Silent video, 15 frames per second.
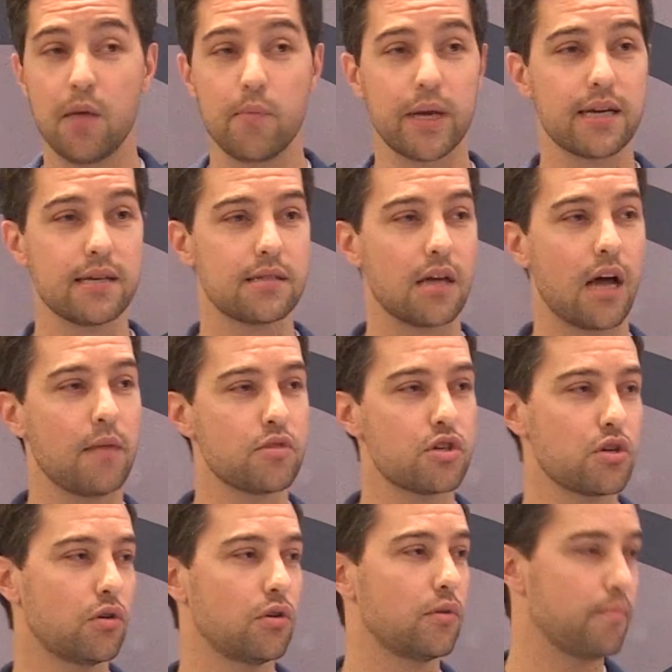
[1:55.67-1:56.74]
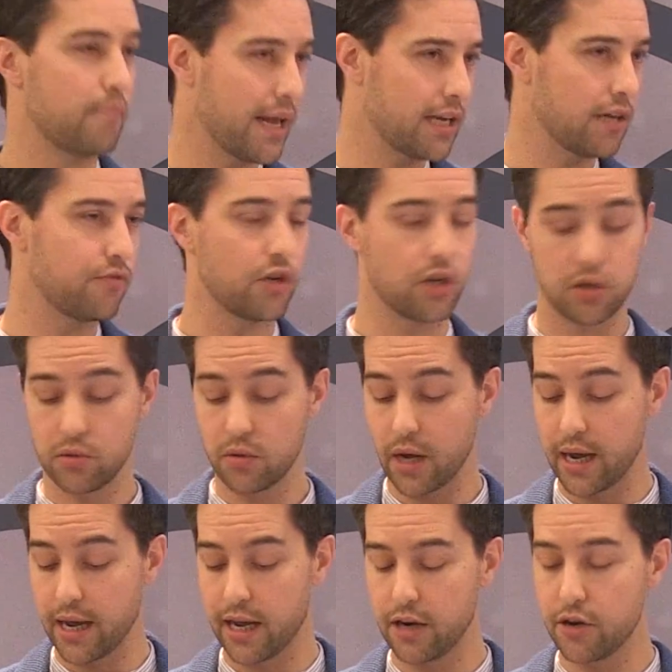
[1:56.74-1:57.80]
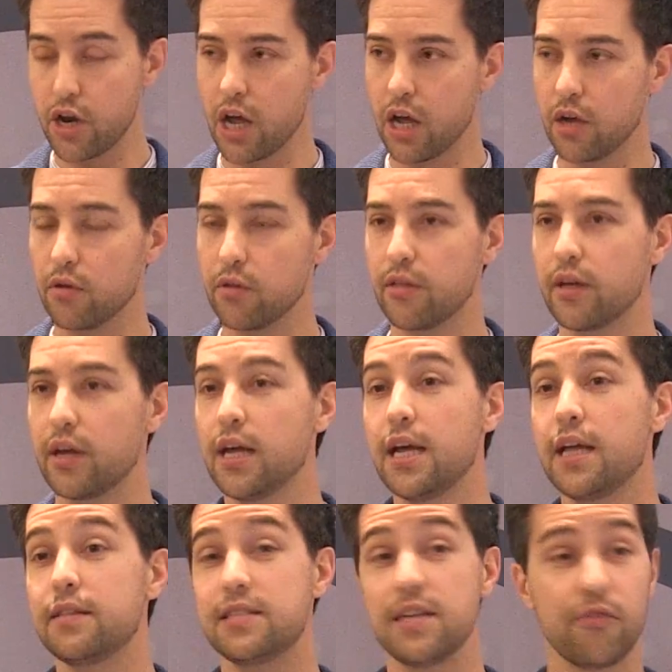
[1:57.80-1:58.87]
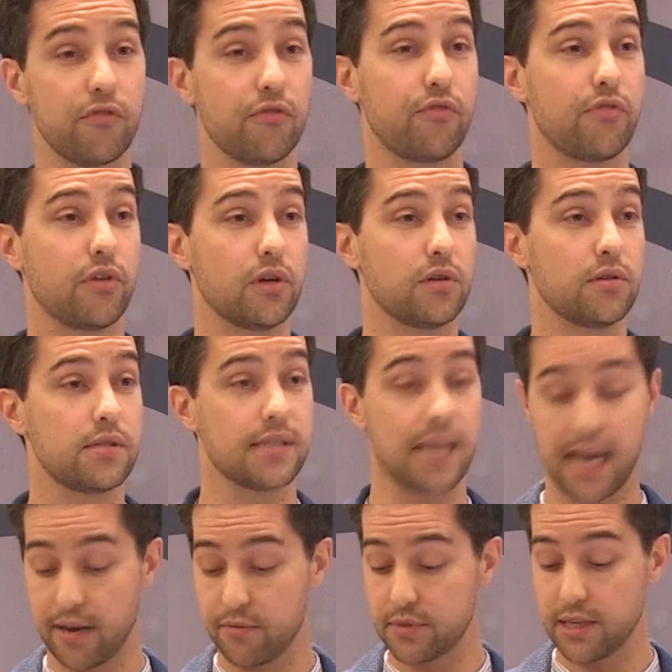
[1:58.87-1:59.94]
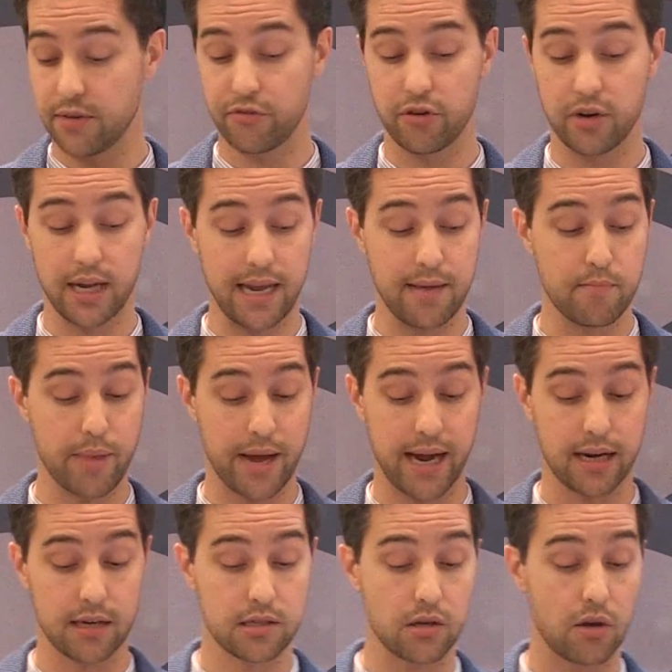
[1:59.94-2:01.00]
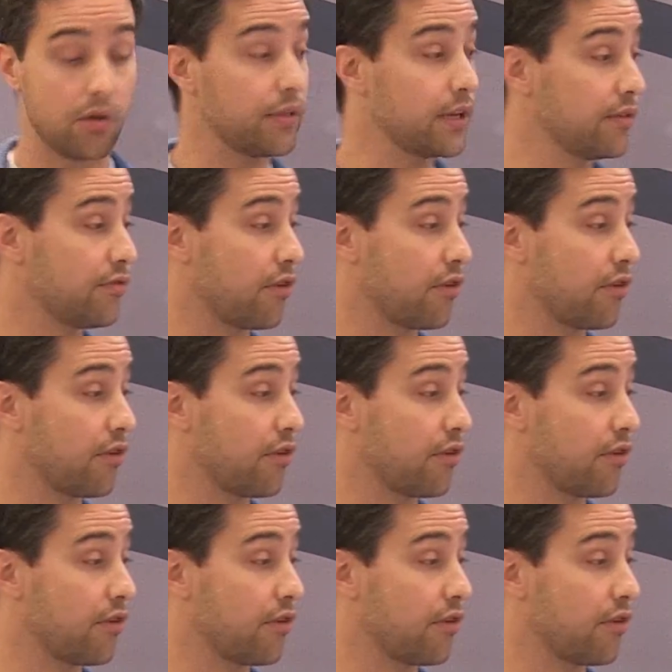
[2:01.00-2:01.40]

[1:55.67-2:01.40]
Because I'm sure many of you uh, know that different foods have different impacts on the